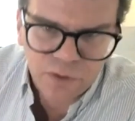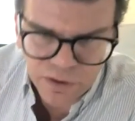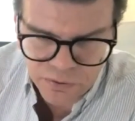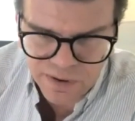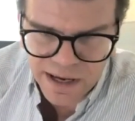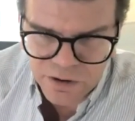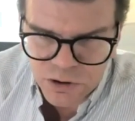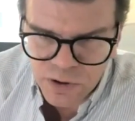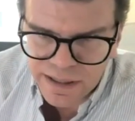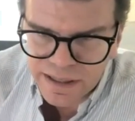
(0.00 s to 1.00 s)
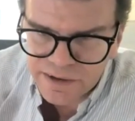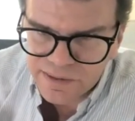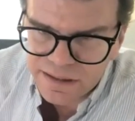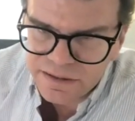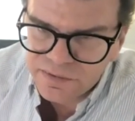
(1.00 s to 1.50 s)
300 running
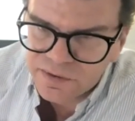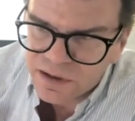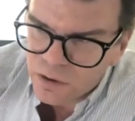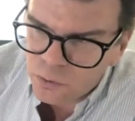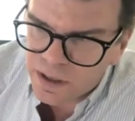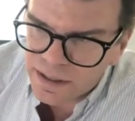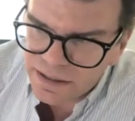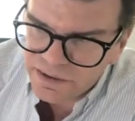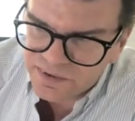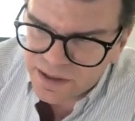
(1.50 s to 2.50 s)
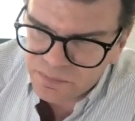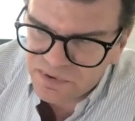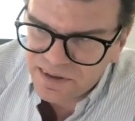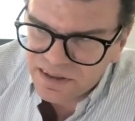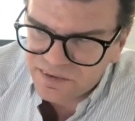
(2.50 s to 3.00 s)
athletes running some
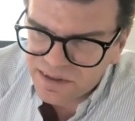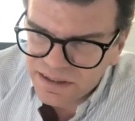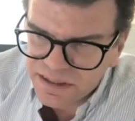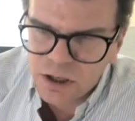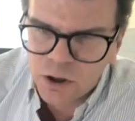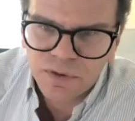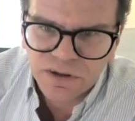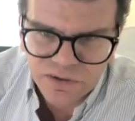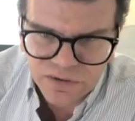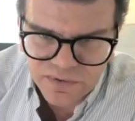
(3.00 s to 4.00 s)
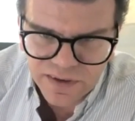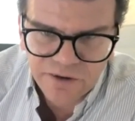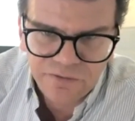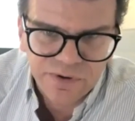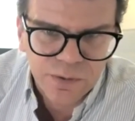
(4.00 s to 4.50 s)
60 kilometers
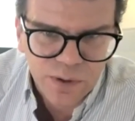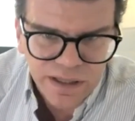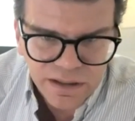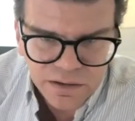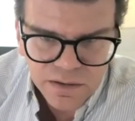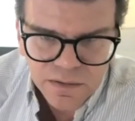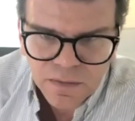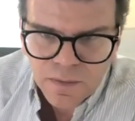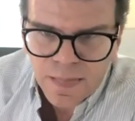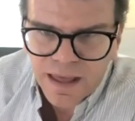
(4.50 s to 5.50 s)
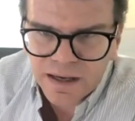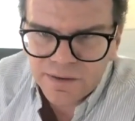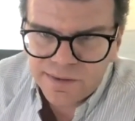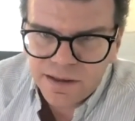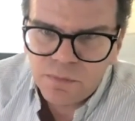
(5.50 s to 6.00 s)
every week. And
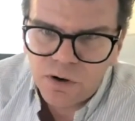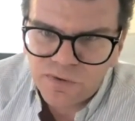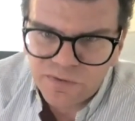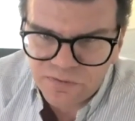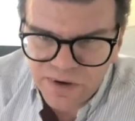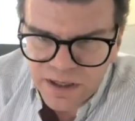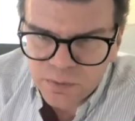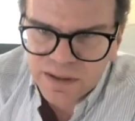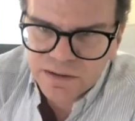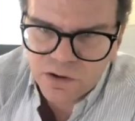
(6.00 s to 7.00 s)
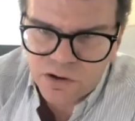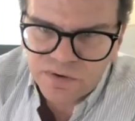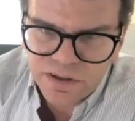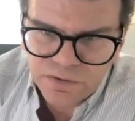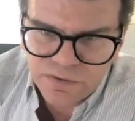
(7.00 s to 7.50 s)
the most frequent
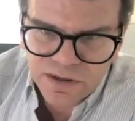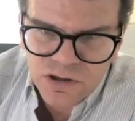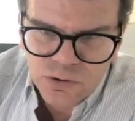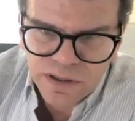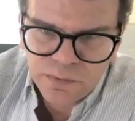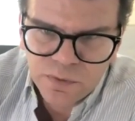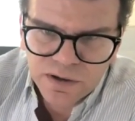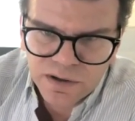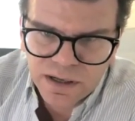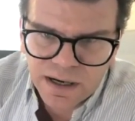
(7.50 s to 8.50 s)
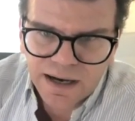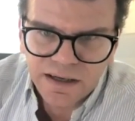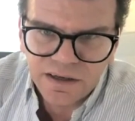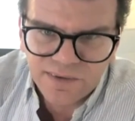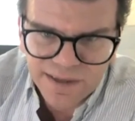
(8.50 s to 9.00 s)
overuse injury were
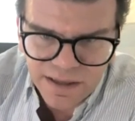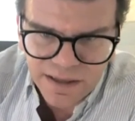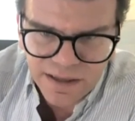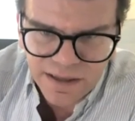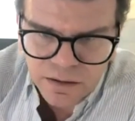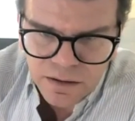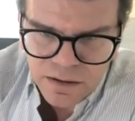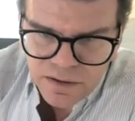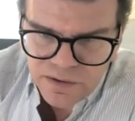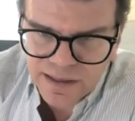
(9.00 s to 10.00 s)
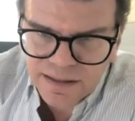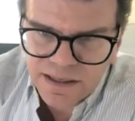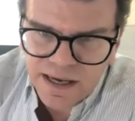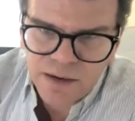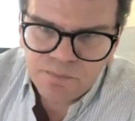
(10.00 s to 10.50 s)
Achilles tendon, then
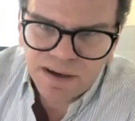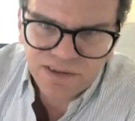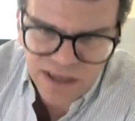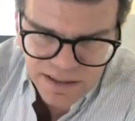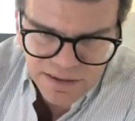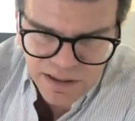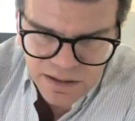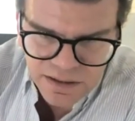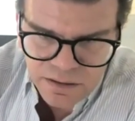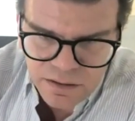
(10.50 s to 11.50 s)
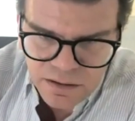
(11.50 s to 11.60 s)
came patellar tendon,